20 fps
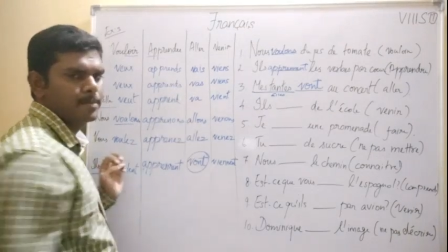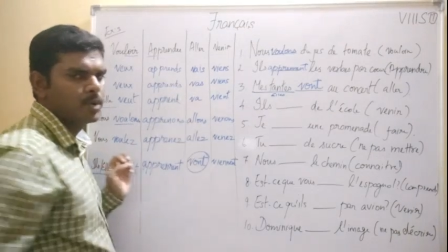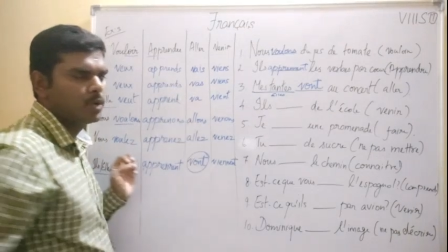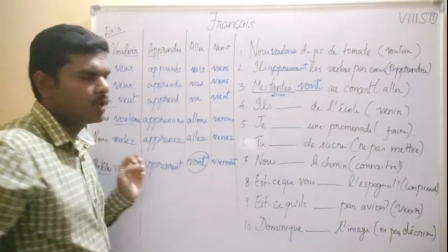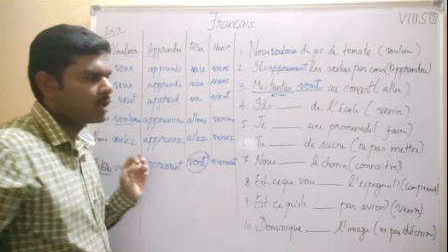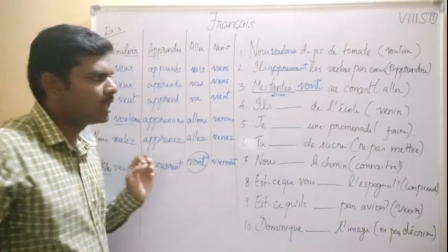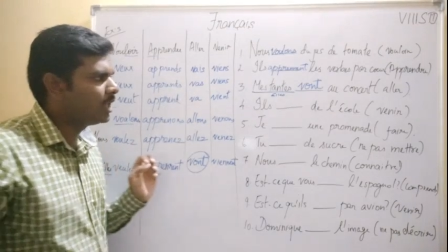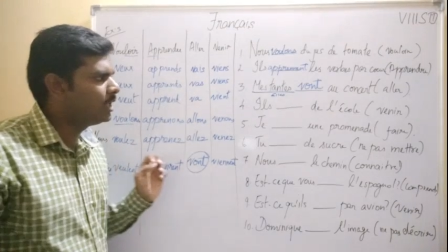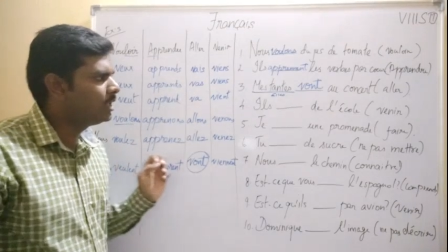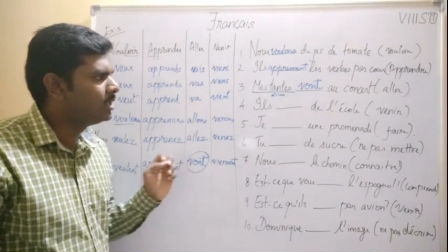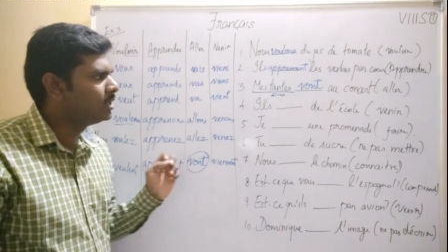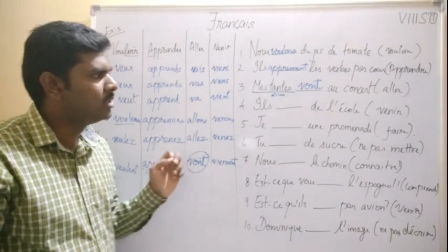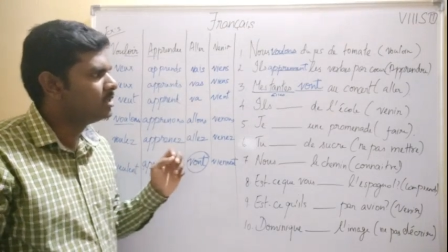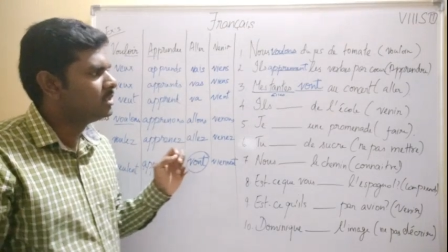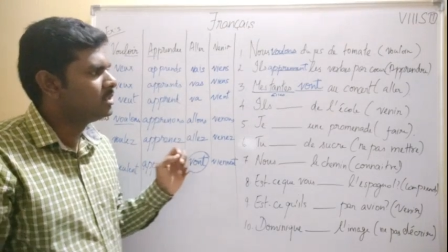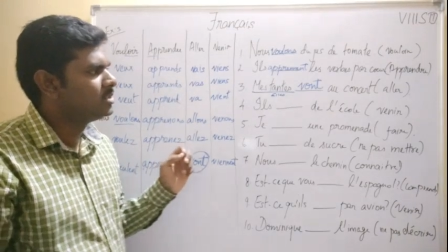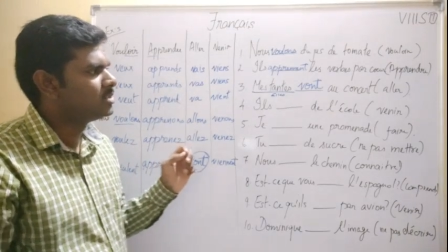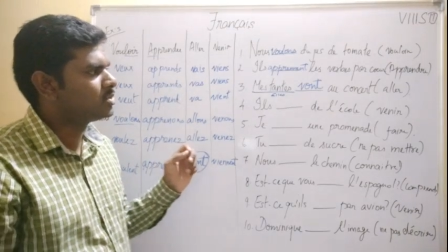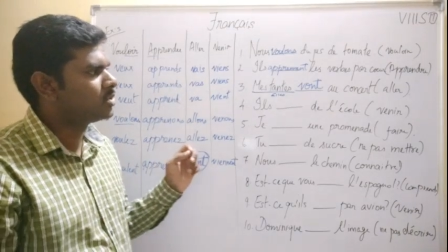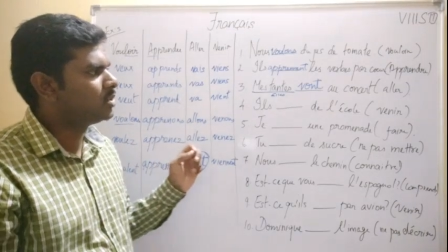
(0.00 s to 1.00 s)
Okay.
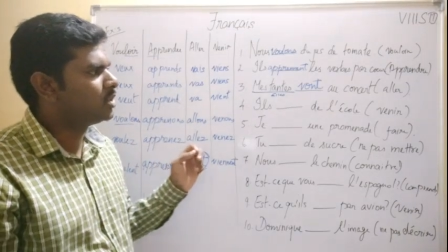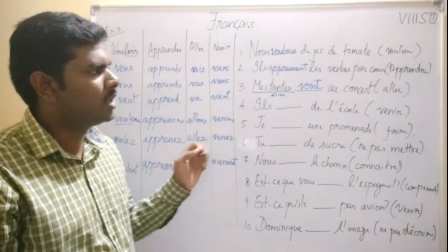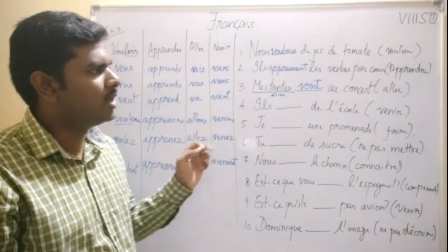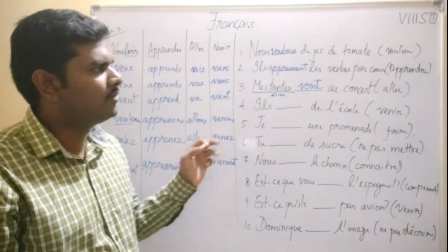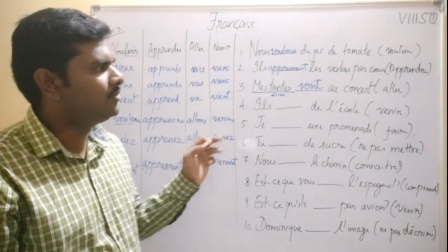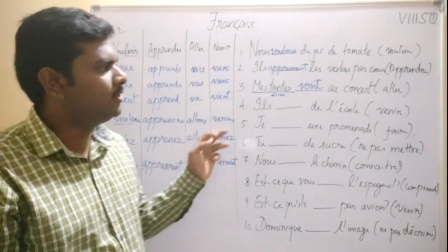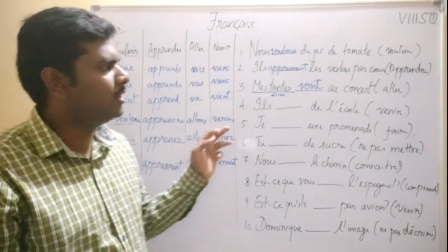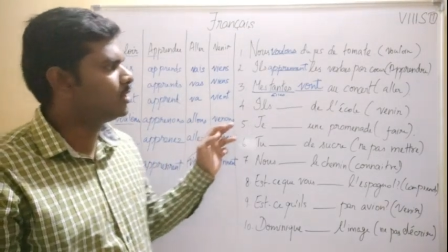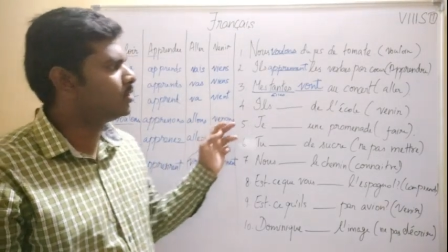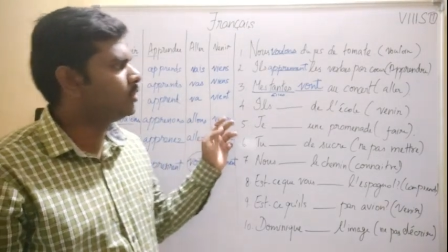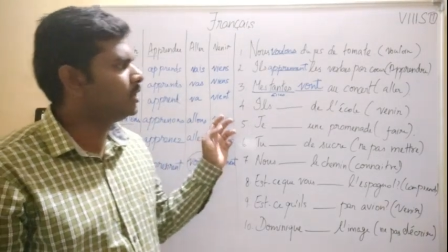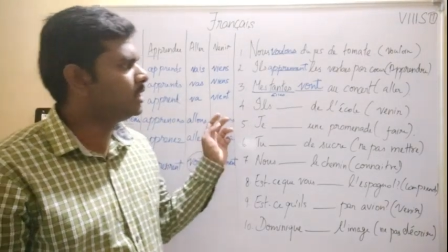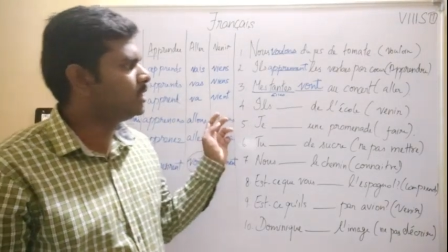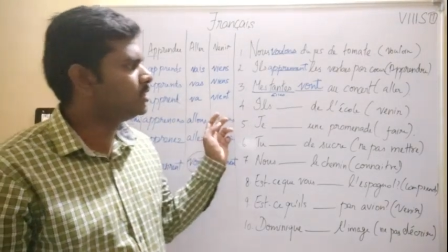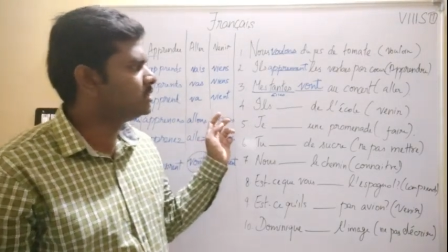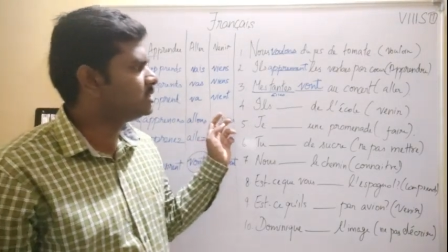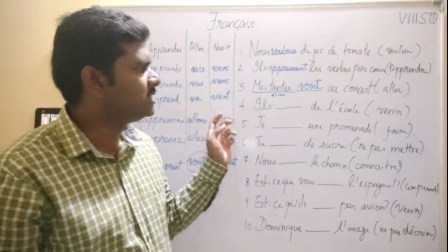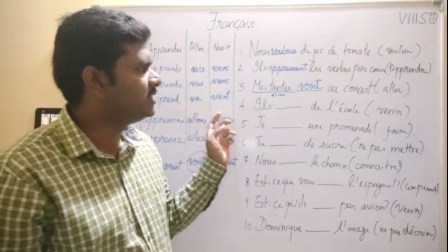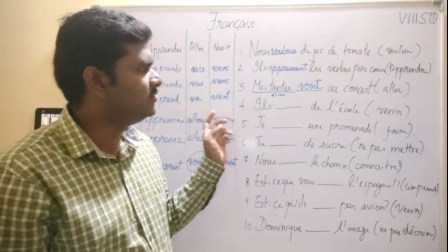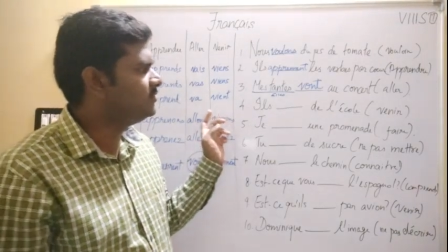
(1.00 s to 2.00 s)
So now we are
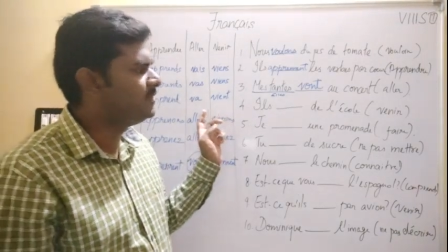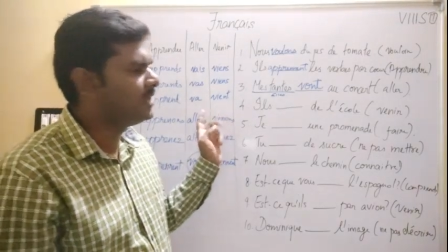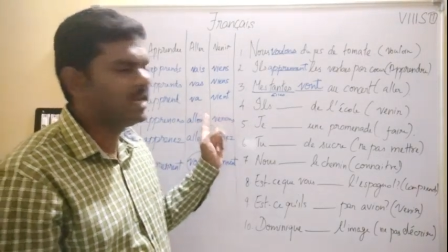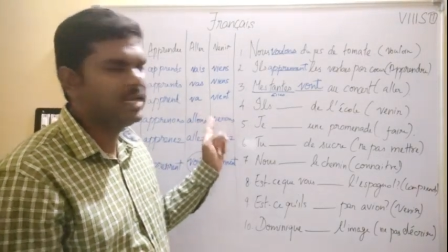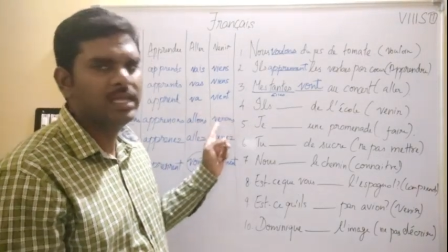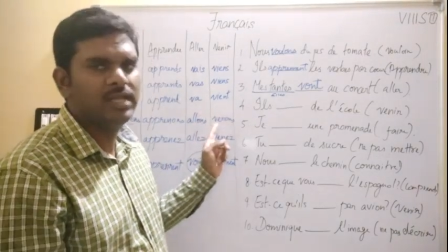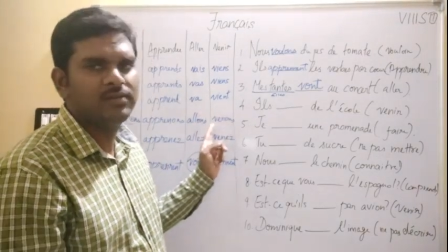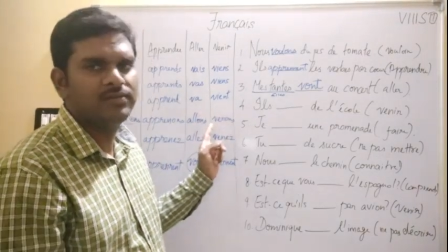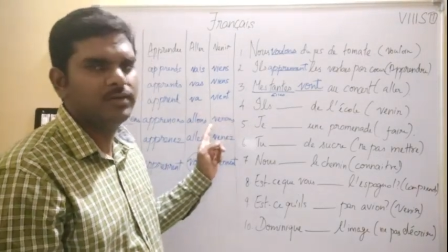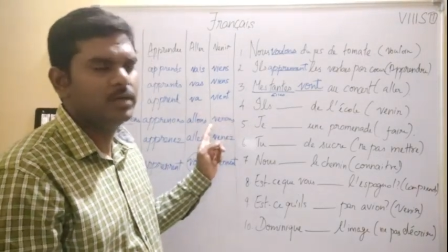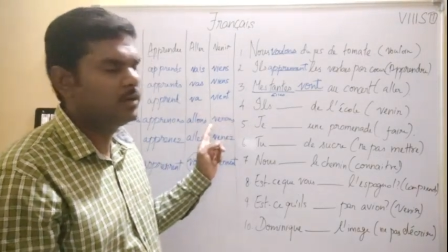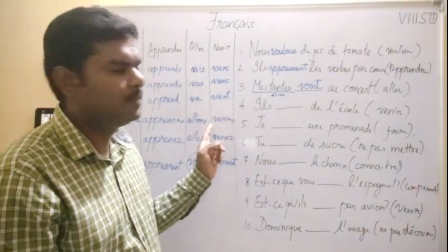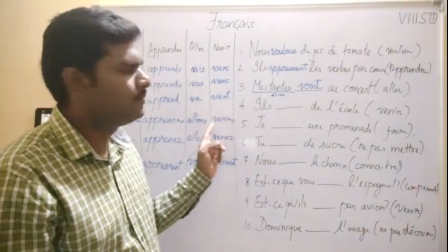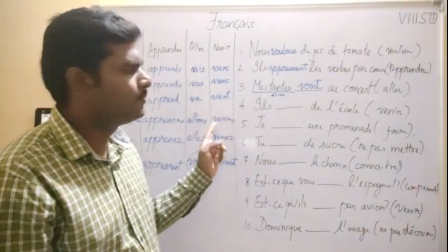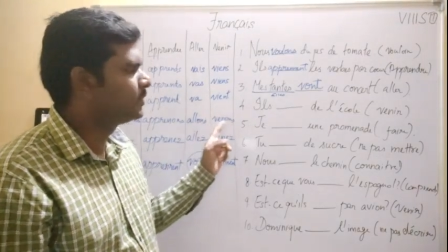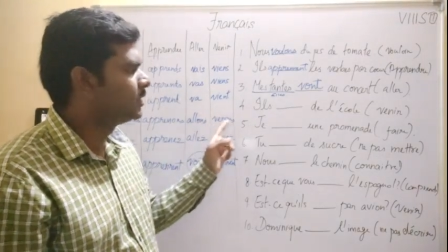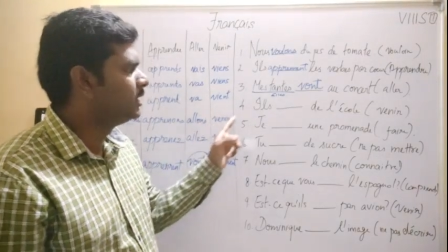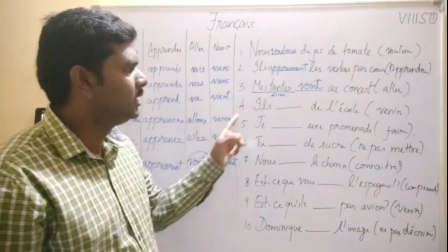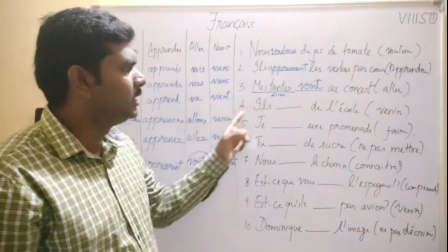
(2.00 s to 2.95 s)
going to see venir verb.